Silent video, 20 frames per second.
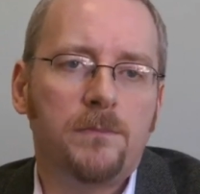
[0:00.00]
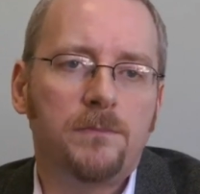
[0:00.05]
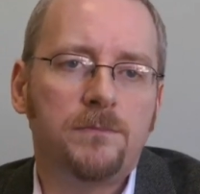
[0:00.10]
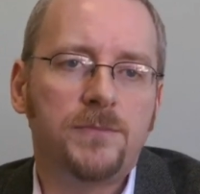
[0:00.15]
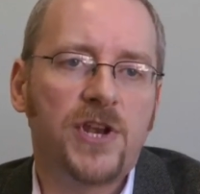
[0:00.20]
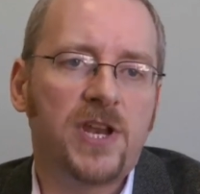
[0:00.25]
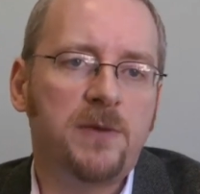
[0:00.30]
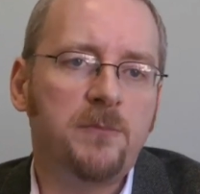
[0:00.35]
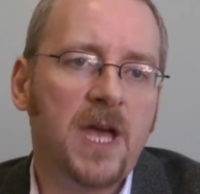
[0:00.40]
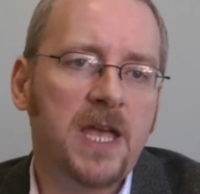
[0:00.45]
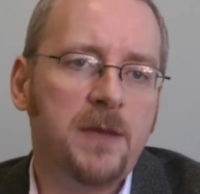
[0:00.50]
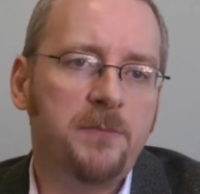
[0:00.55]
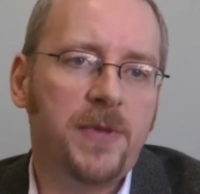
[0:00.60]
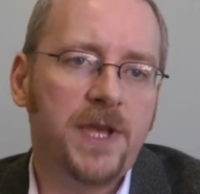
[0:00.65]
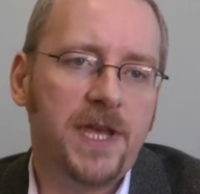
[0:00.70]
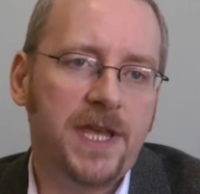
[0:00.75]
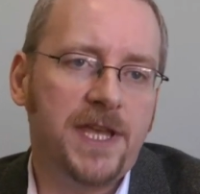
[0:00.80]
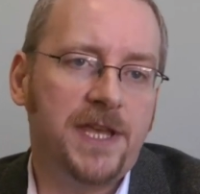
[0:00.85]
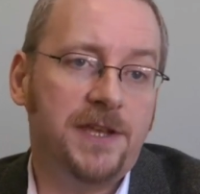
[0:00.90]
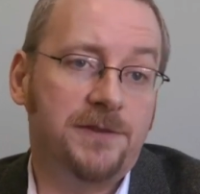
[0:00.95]
But it may
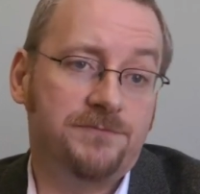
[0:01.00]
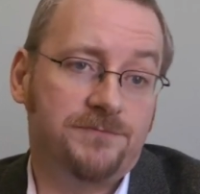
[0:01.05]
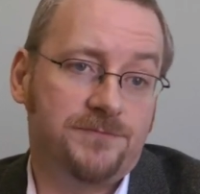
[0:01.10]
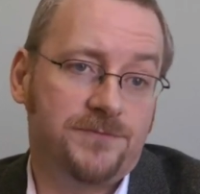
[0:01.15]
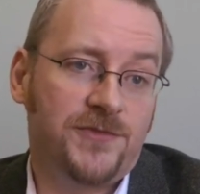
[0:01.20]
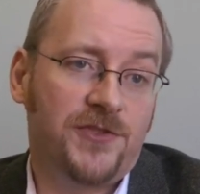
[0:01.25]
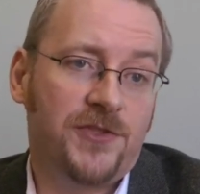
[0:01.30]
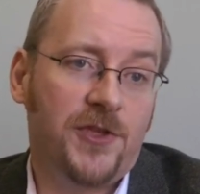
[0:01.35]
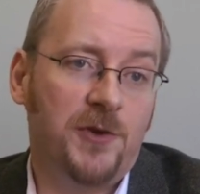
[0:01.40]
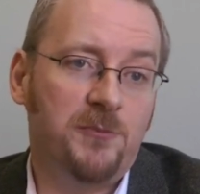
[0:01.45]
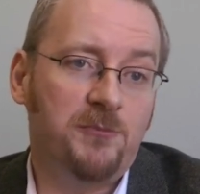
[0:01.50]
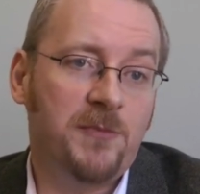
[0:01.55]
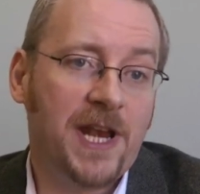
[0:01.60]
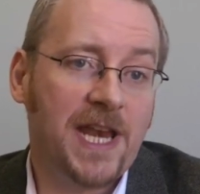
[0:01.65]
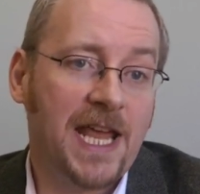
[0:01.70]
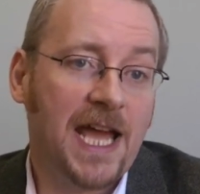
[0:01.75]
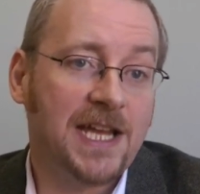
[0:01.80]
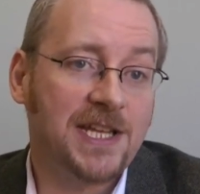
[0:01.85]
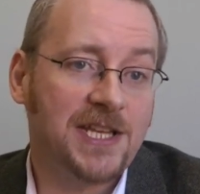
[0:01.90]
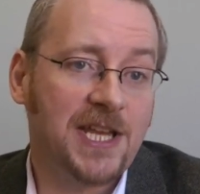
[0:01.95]
be that
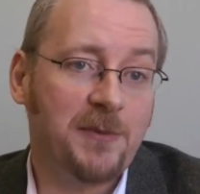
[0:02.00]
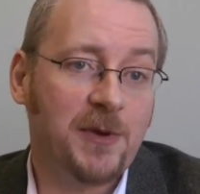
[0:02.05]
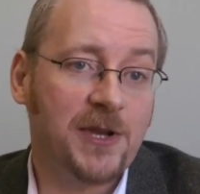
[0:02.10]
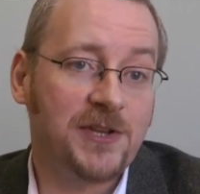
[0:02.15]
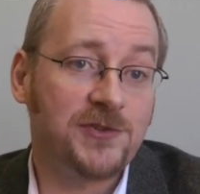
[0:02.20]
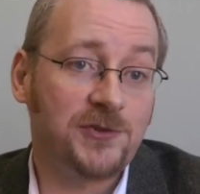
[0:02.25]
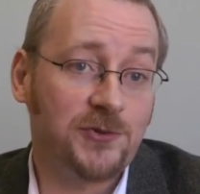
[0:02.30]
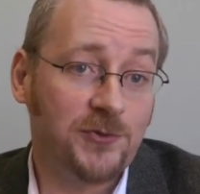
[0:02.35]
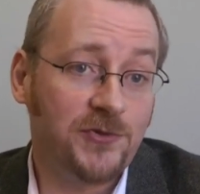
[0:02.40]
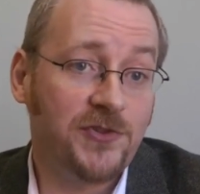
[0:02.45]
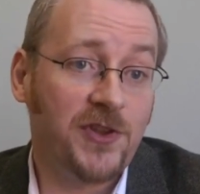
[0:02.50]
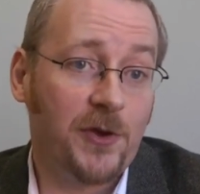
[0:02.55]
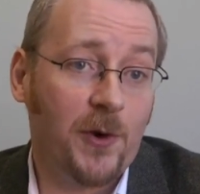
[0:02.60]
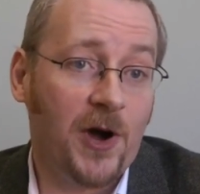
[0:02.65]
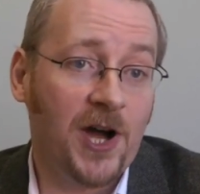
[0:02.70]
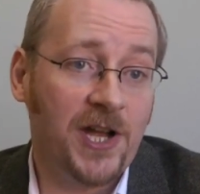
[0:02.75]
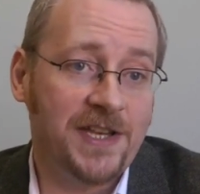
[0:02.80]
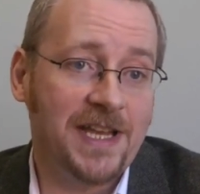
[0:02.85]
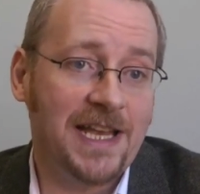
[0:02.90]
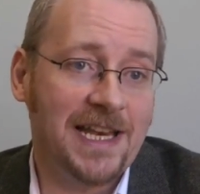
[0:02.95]
many academics are also
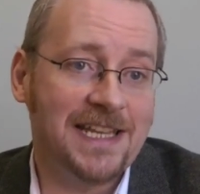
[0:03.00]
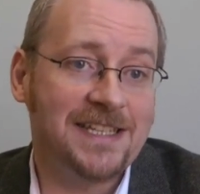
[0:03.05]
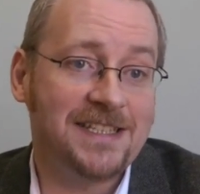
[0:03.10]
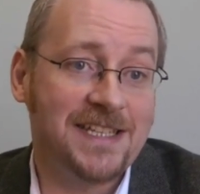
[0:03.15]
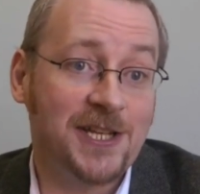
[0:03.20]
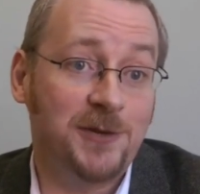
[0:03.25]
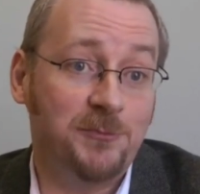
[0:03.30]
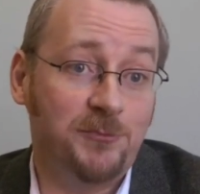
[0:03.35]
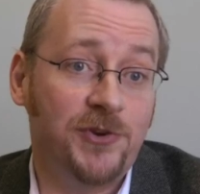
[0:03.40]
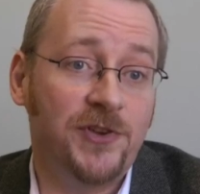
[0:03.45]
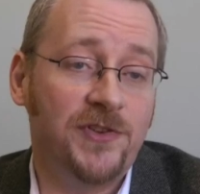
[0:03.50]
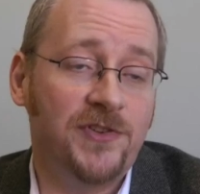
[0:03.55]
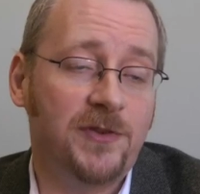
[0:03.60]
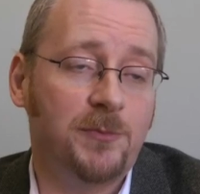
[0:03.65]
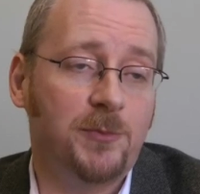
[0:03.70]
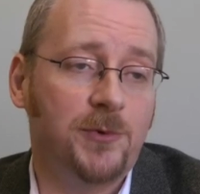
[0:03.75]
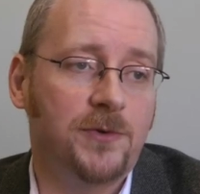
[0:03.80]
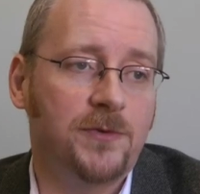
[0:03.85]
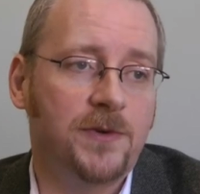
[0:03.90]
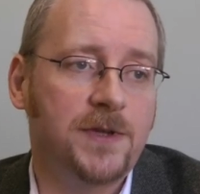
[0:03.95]
idealistic and
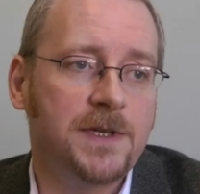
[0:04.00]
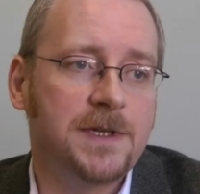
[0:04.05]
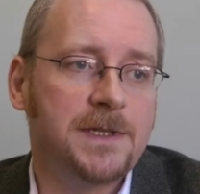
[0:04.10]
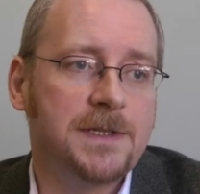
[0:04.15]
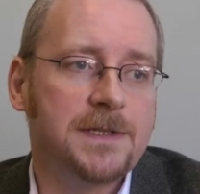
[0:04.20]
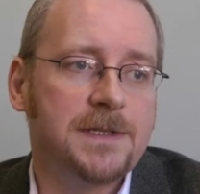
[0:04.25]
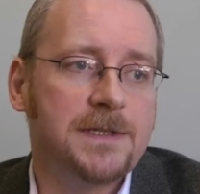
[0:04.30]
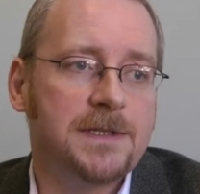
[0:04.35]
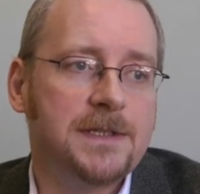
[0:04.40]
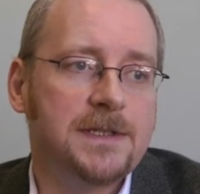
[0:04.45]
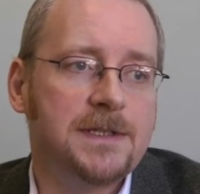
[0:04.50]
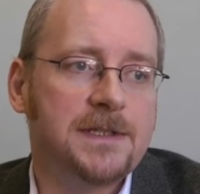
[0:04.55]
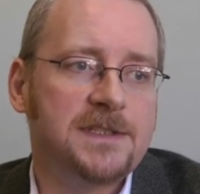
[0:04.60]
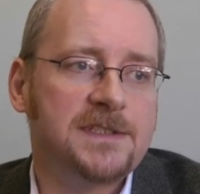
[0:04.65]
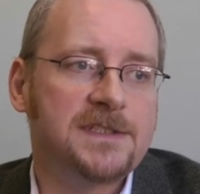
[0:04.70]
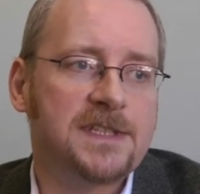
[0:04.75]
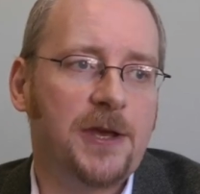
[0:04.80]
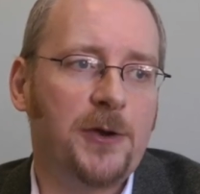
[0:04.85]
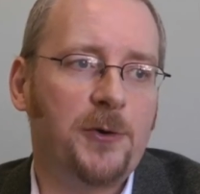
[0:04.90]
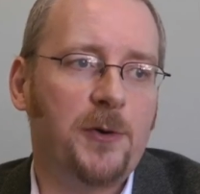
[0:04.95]
principled.
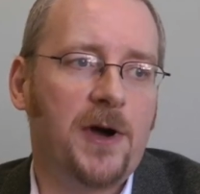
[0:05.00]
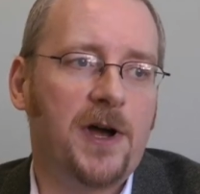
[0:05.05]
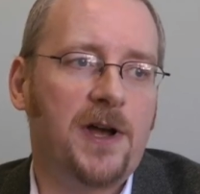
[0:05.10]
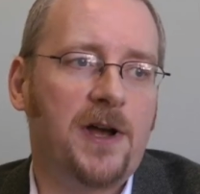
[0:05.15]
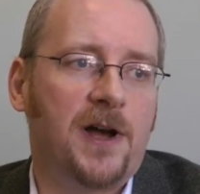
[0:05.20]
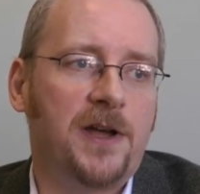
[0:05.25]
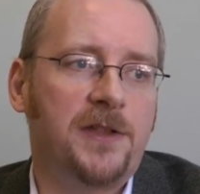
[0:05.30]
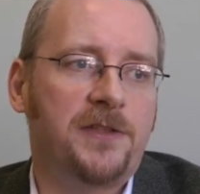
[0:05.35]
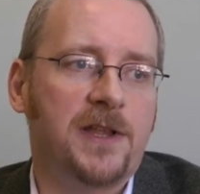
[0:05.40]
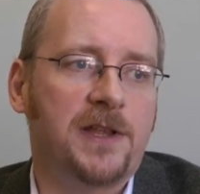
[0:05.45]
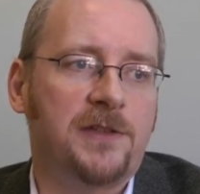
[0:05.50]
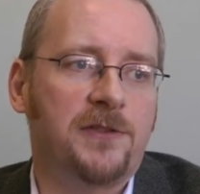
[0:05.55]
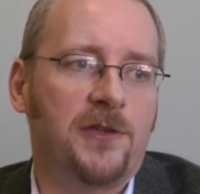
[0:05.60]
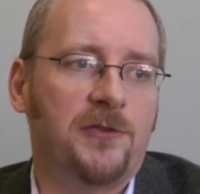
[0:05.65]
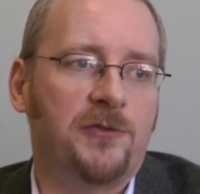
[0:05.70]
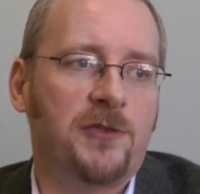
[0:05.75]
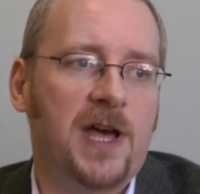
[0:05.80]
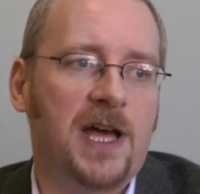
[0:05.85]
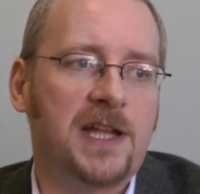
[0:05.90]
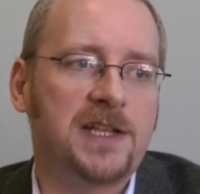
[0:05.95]
So I think
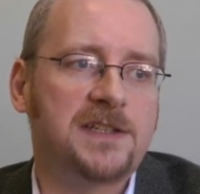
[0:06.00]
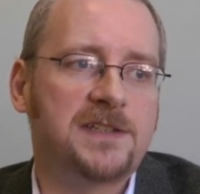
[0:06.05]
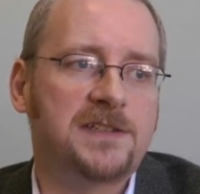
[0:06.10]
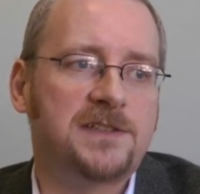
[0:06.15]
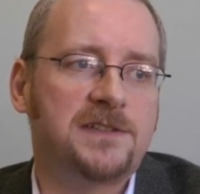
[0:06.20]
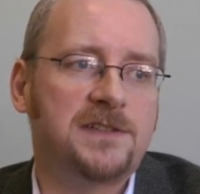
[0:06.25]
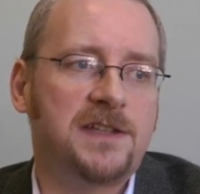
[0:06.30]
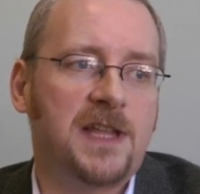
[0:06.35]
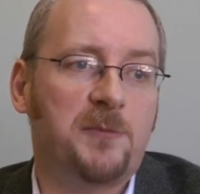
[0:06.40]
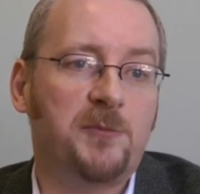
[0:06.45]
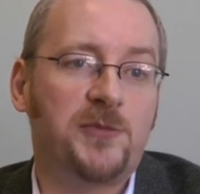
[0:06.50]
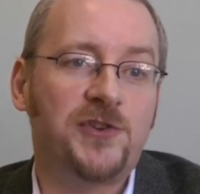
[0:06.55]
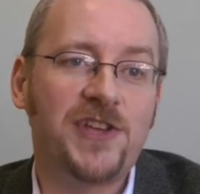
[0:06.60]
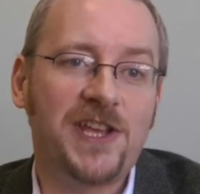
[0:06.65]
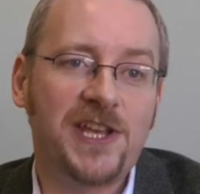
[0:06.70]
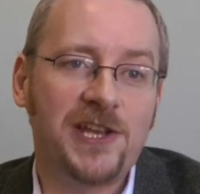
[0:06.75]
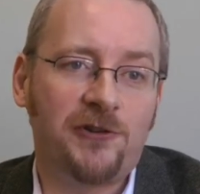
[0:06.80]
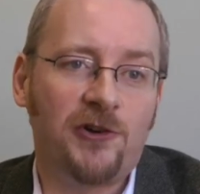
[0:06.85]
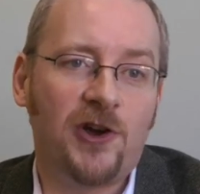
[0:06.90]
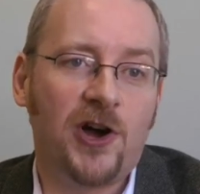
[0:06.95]
that that
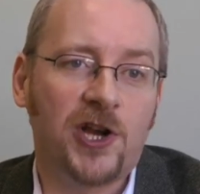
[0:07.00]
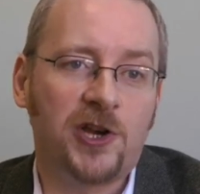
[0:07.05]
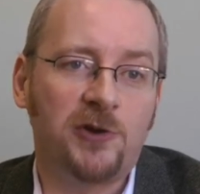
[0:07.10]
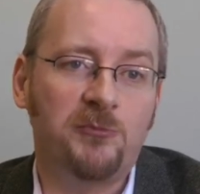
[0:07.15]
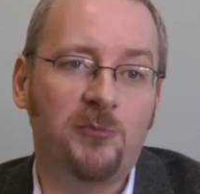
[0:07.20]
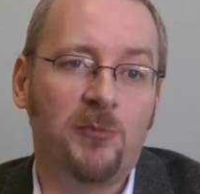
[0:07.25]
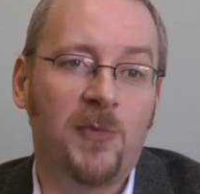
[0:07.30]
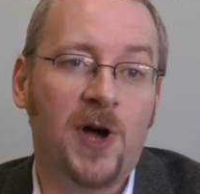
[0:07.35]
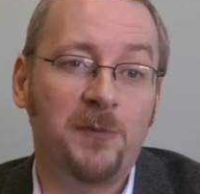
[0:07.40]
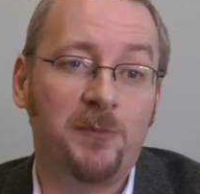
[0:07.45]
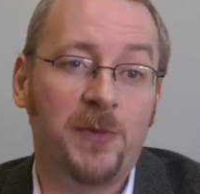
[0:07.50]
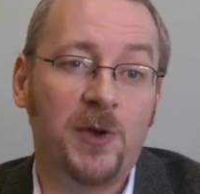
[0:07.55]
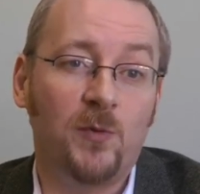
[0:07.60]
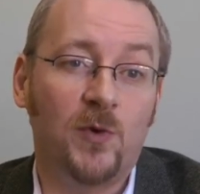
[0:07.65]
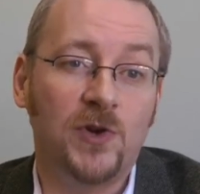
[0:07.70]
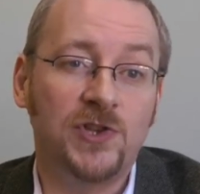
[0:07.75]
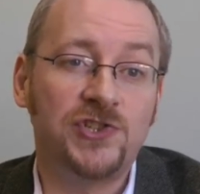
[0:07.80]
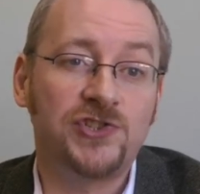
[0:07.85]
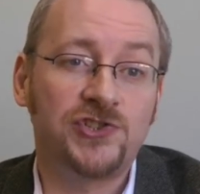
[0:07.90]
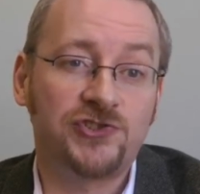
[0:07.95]
particular argument might be
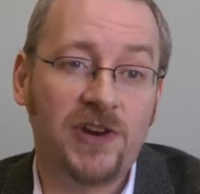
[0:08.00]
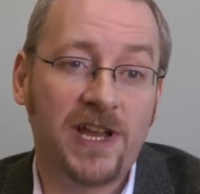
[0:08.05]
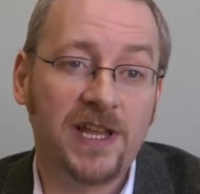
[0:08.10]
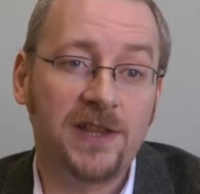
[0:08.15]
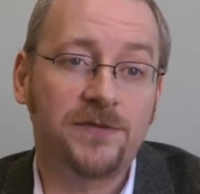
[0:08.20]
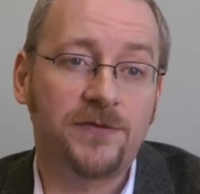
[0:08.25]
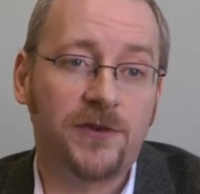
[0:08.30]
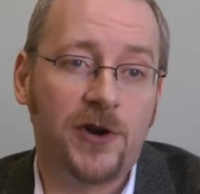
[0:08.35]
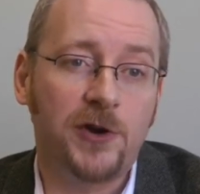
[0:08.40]
one strength